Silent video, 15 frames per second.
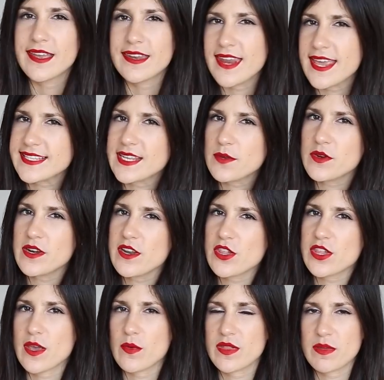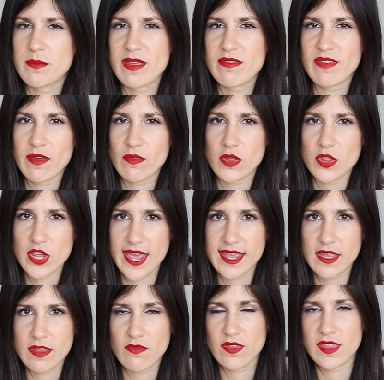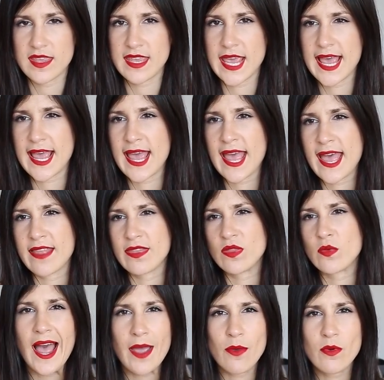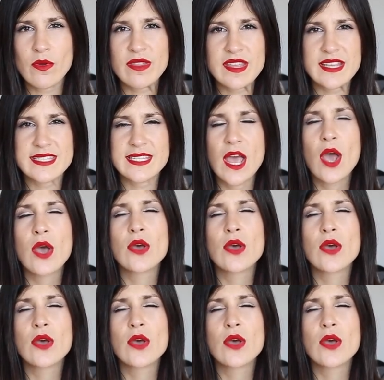Next, I wanted to share with you my favorite jacket for the year, and I wore this